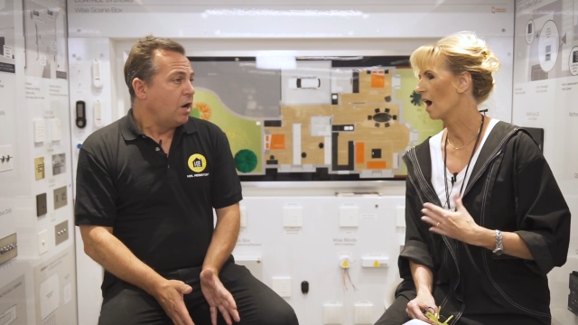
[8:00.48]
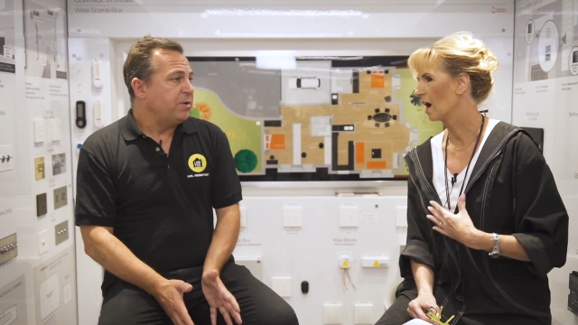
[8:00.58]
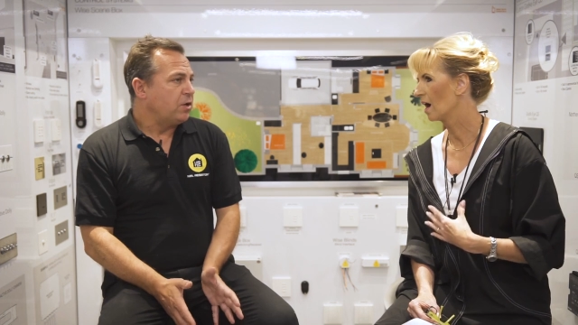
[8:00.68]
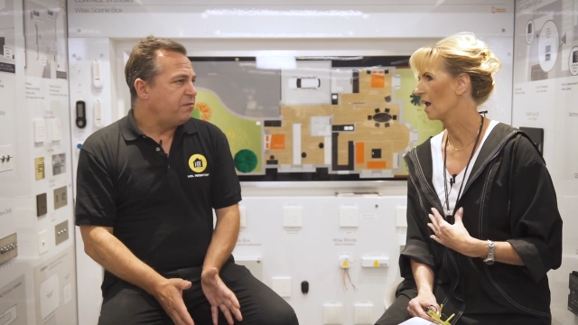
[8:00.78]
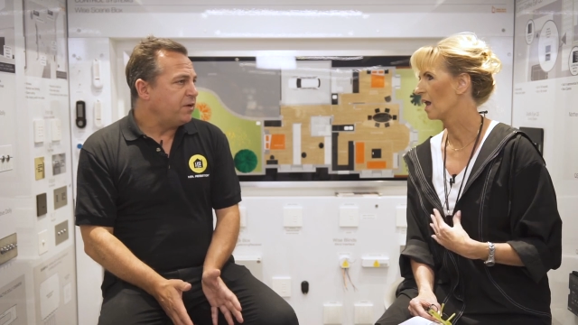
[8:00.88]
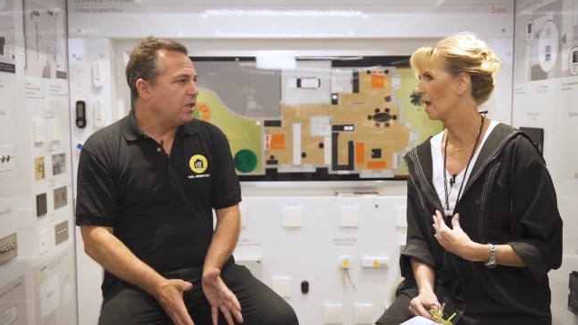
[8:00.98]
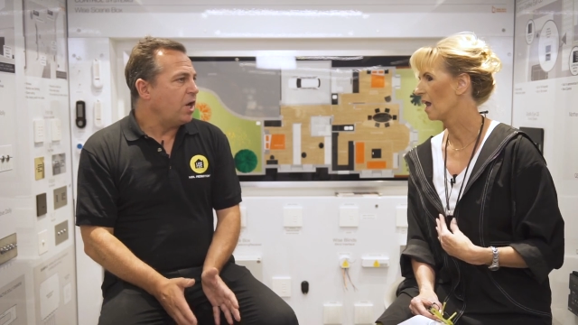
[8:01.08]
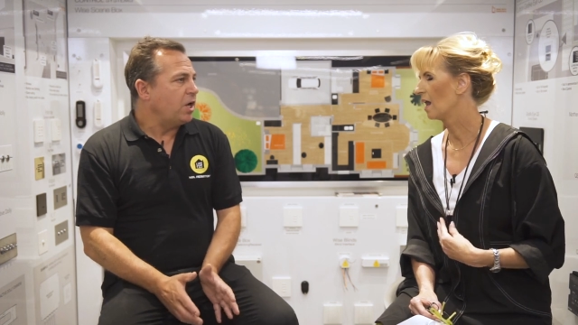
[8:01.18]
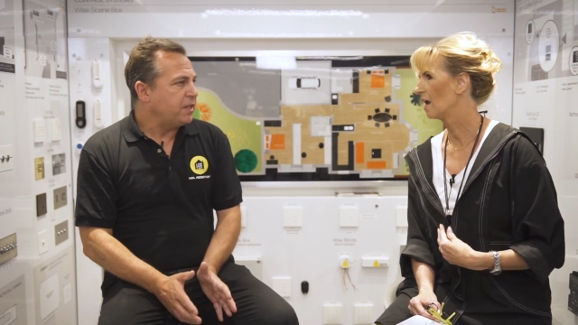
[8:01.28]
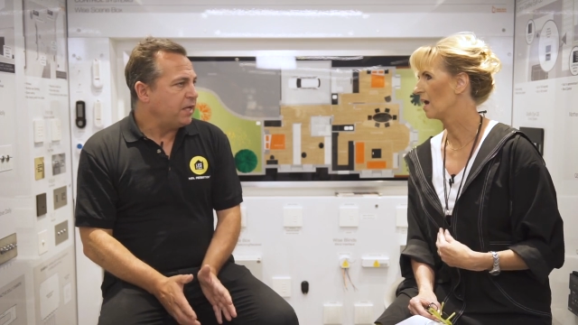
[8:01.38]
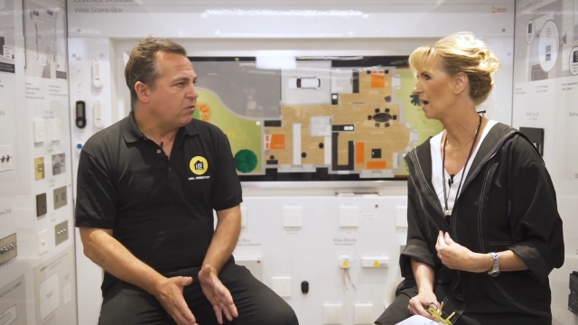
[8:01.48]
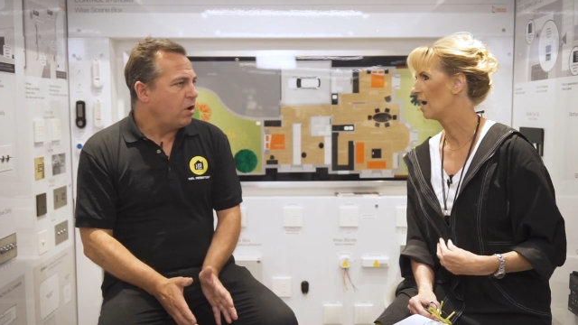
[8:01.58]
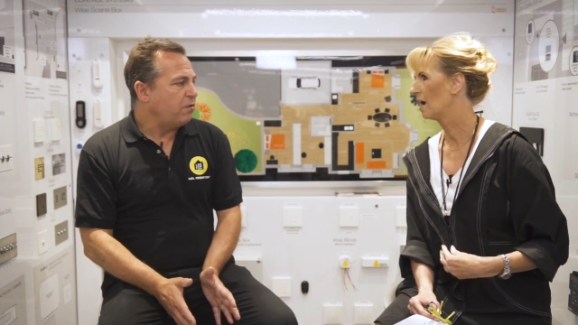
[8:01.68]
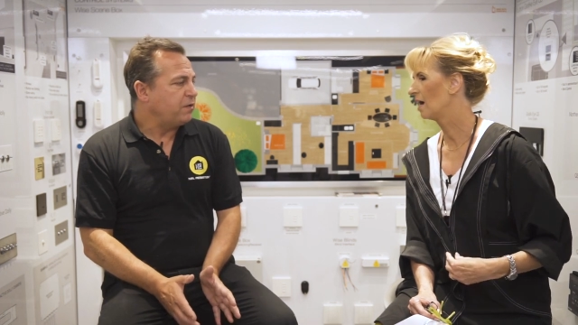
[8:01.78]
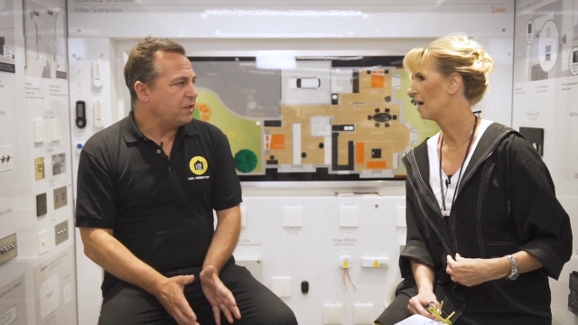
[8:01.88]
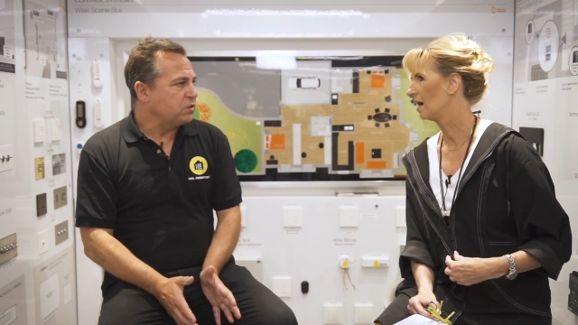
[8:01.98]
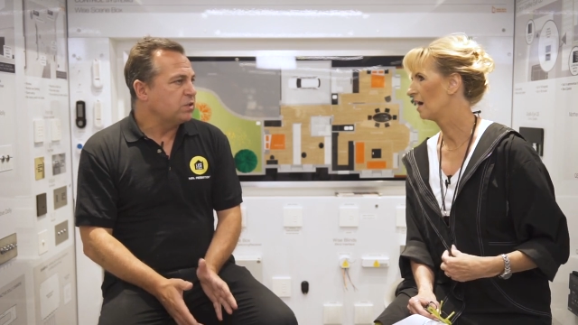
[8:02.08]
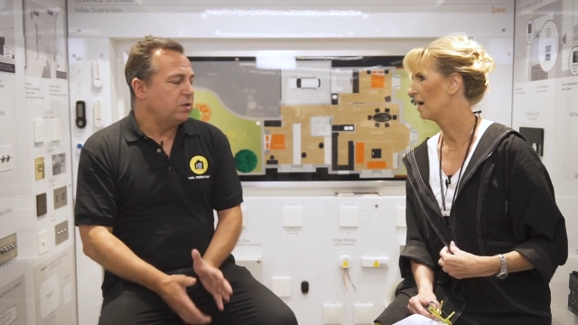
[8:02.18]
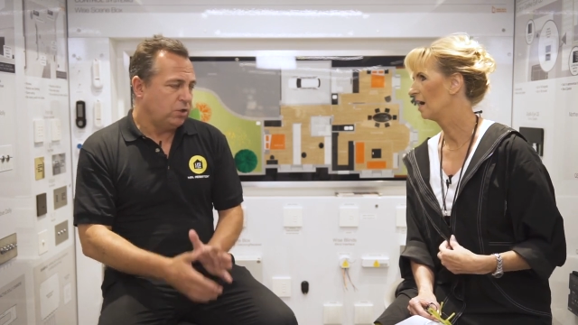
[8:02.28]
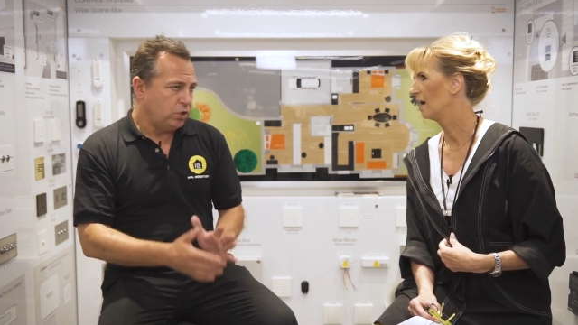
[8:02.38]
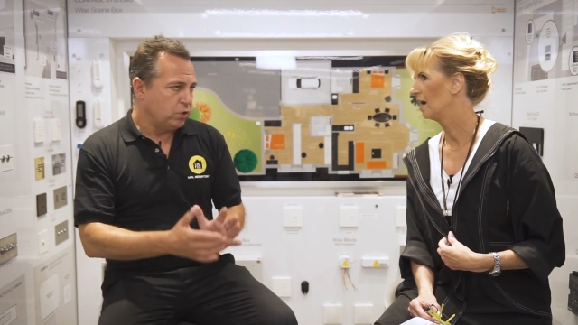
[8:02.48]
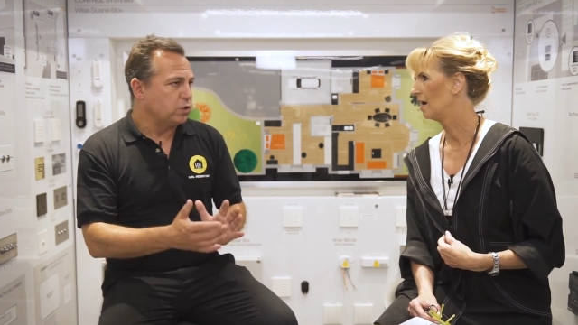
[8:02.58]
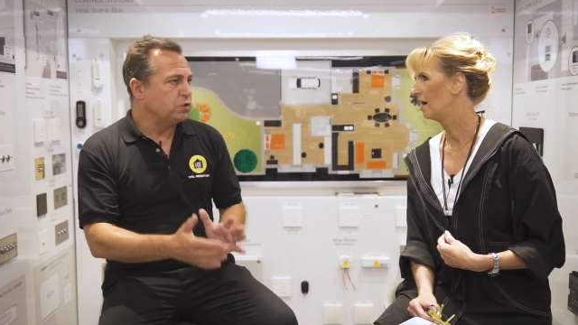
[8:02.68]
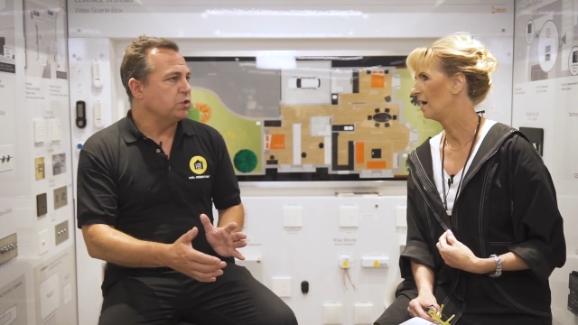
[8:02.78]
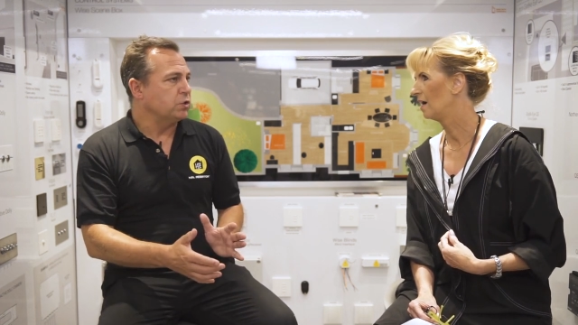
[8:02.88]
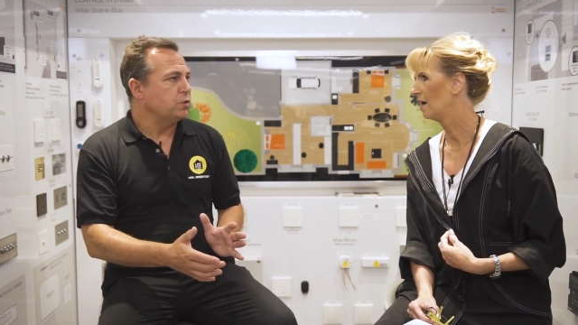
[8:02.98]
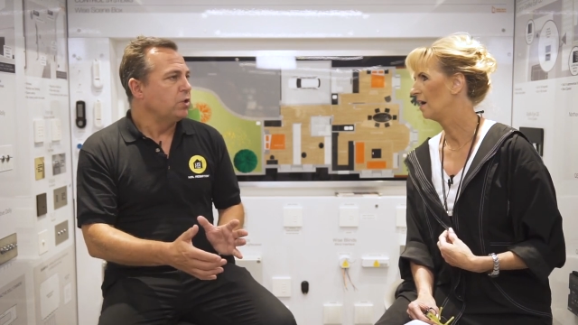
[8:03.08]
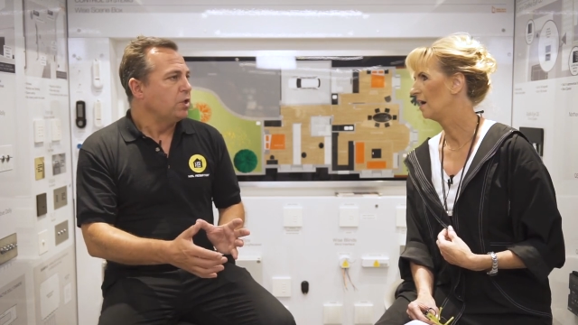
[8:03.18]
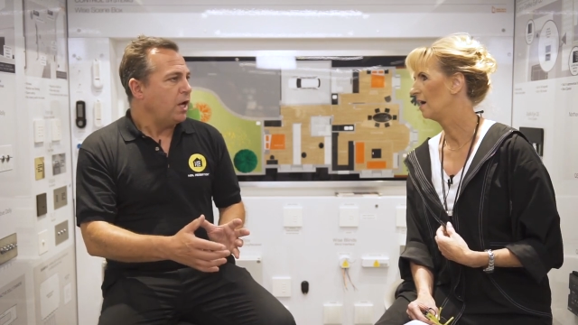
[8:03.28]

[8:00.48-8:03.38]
Speaker 1: I mean, I think there are things you can do,